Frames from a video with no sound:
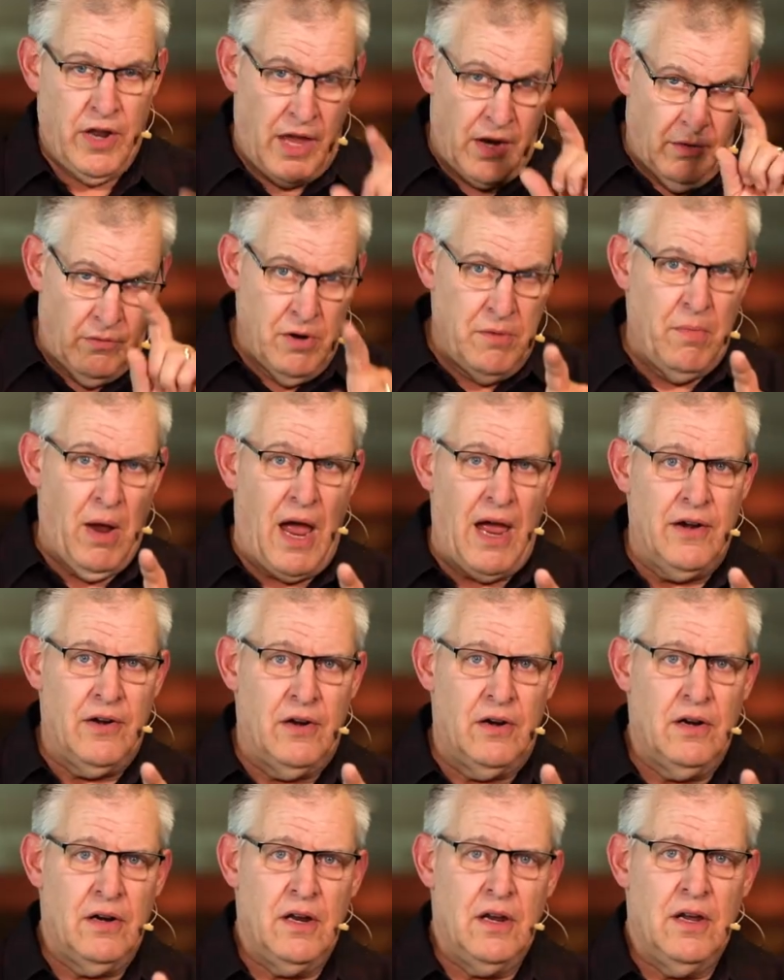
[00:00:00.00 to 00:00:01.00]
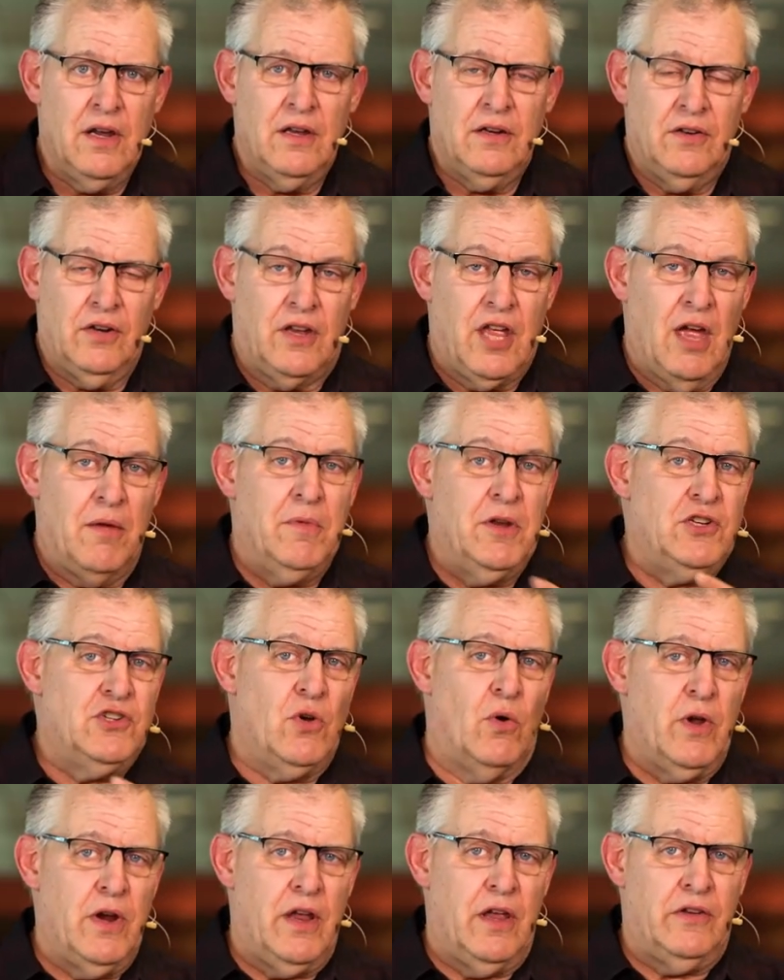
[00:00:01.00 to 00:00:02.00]
And a reminder to come and
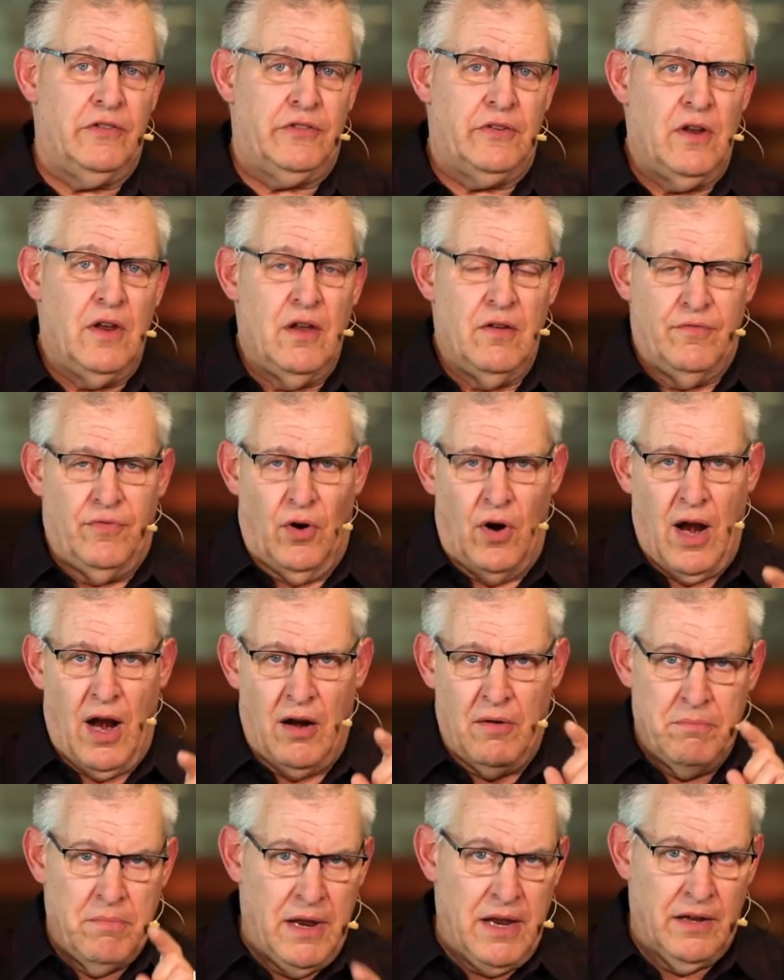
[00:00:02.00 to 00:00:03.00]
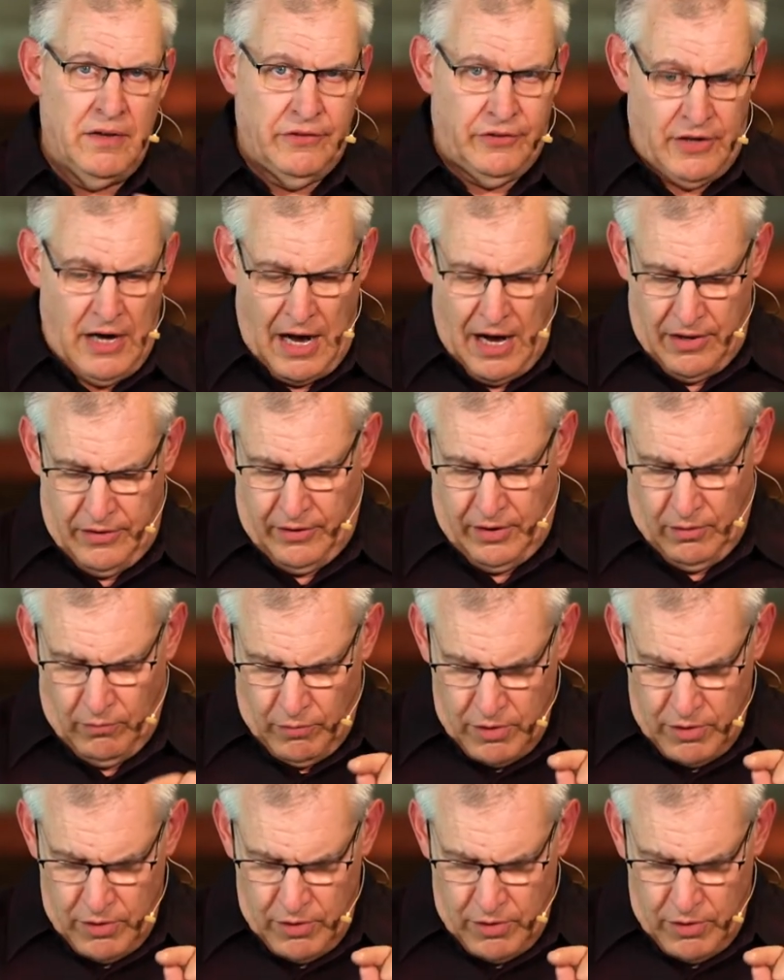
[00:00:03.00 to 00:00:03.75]
join us for our men's gathering.